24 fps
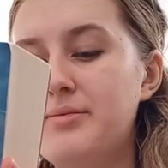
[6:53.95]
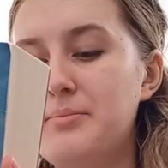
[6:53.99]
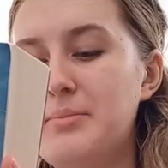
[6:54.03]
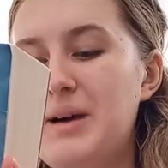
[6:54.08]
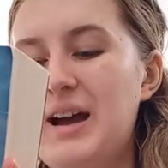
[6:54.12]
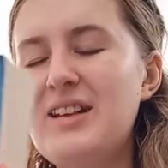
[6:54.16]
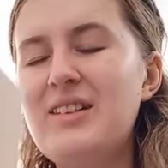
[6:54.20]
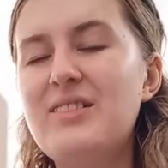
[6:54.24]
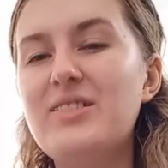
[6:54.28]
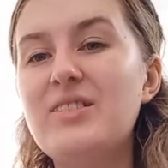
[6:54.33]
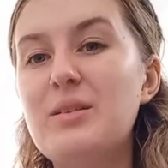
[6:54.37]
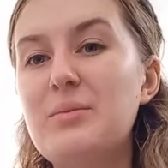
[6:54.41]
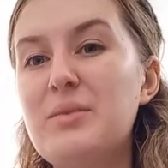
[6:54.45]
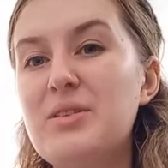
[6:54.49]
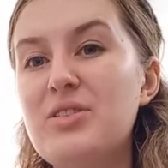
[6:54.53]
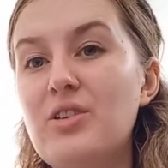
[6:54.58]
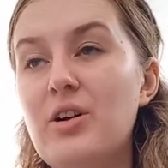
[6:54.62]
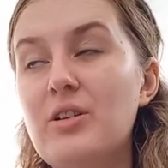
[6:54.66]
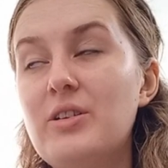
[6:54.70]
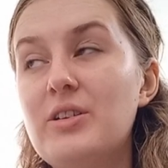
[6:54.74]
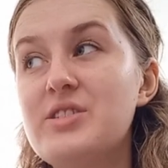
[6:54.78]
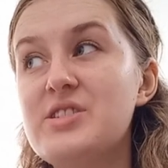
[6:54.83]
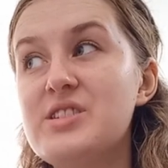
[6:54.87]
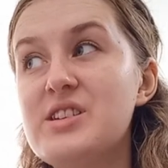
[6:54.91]
Minus the
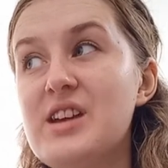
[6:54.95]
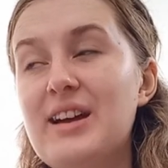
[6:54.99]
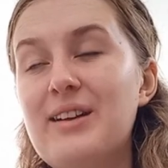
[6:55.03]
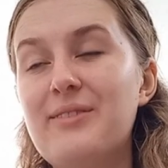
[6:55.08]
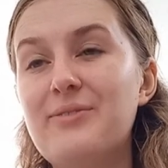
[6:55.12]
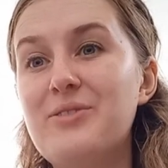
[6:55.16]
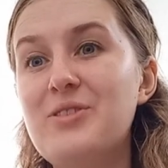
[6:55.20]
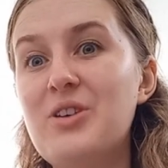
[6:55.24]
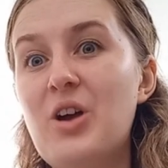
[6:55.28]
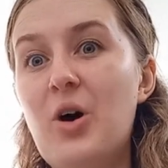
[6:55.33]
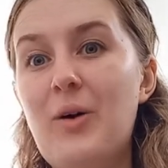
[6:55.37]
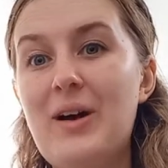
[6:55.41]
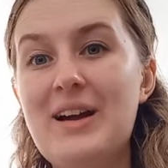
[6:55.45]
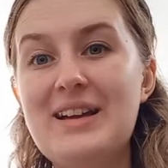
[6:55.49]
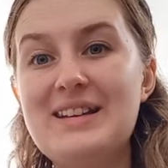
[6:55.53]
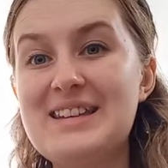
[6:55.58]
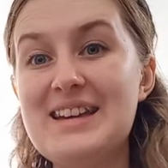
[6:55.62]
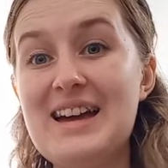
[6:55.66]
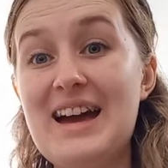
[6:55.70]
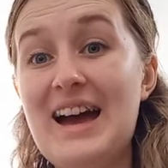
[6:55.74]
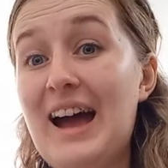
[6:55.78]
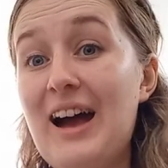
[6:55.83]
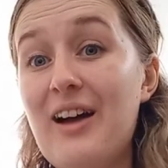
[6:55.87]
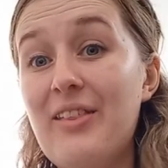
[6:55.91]
mythology, I have no
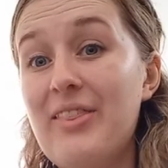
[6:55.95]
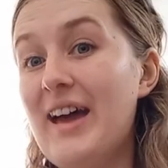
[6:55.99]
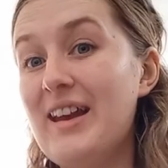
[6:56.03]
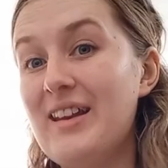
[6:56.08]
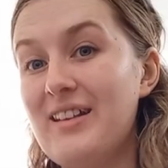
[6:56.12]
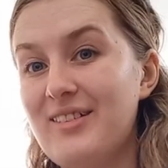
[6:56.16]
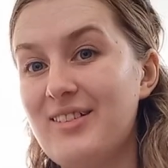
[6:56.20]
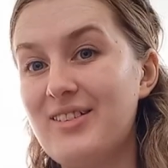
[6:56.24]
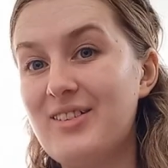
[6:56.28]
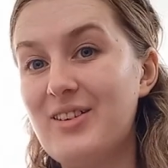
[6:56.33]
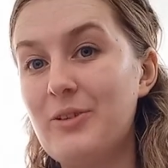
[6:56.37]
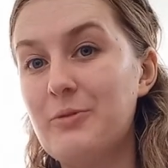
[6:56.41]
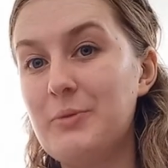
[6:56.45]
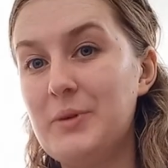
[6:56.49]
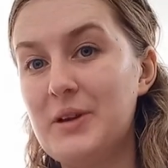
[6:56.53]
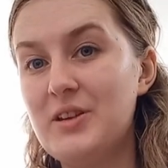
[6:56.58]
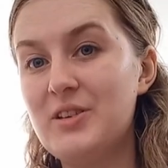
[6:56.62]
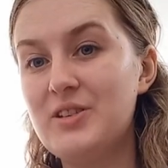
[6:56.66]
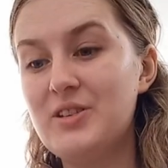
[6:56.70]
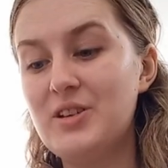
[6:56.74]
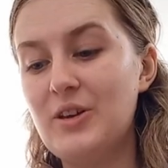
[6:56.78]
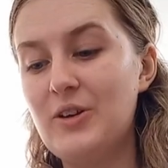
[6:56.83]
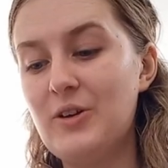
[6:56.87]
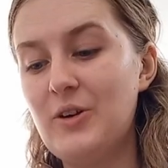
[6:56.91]
idea how that is
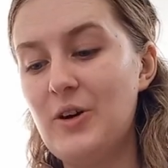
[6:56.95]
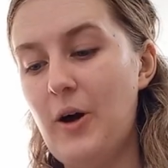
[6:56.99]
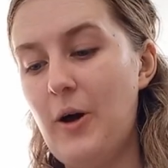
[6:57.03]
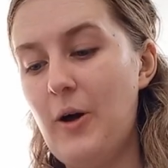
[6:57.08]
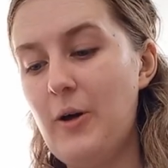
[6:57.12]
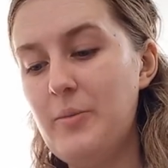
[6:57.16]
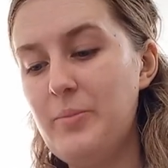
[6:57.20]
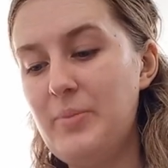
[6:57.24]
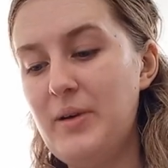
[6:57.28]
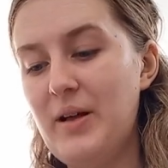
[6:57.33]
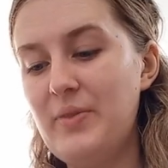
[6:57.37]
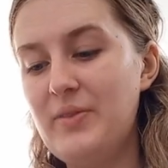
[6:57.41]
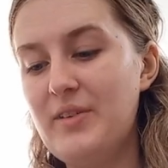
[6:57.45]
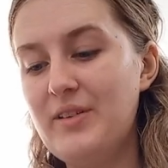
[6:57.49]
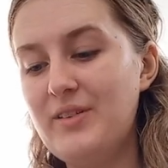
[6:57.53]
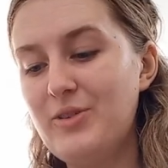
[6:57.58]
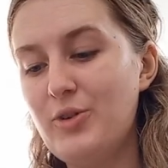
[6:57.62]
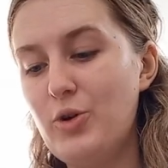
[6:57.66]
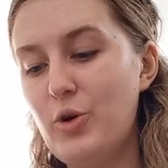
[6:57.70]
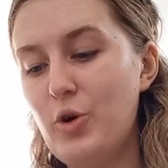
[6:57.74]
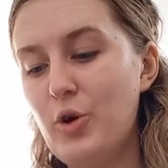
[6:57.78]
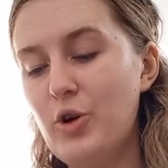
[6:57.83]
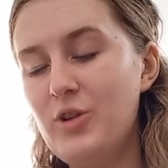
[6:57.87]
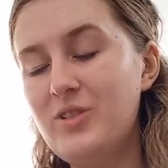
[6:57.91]
going to go, but this
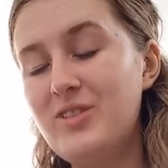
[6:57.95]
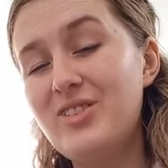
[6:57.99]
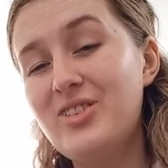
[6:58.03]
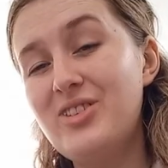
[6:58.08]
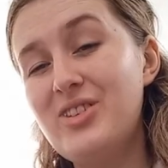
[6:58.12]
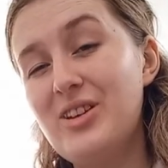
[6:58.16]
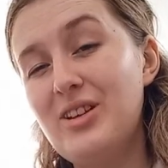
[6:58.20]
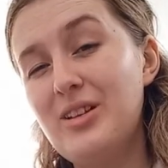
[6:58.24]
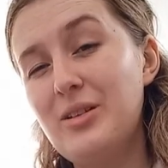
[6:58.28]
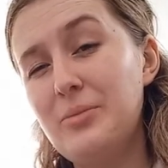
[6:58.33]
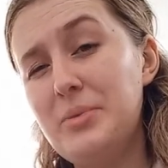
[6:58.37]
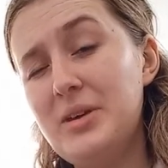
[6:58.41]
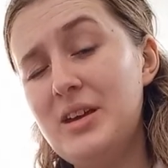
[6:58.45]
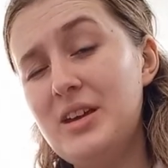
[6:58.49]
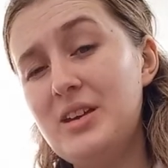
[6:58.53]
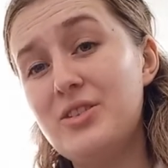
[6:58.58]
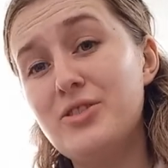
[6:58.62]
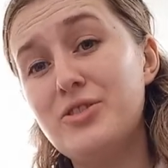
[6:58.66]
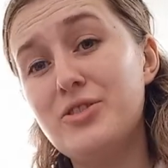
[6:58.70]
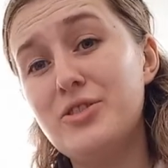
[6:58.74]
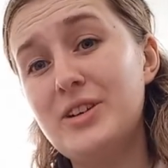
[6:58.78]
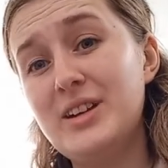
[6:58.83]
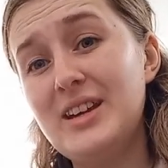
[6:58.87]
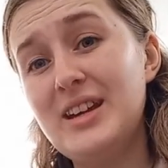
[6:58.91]
could still be
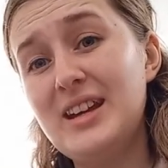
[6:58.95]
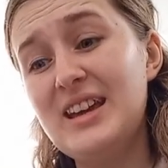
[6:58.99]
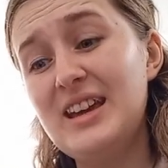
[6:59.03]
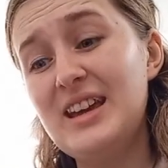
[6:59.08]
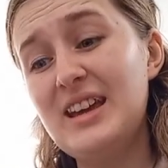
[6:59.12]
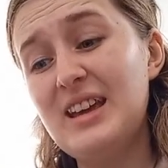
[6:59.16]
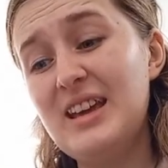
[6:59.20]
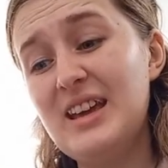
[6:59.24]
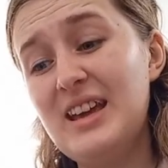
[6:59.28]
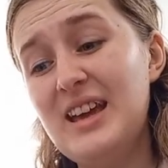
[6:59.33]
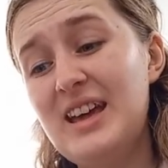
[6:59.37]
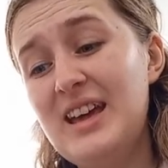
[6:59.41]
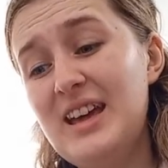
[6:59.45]
intriguing.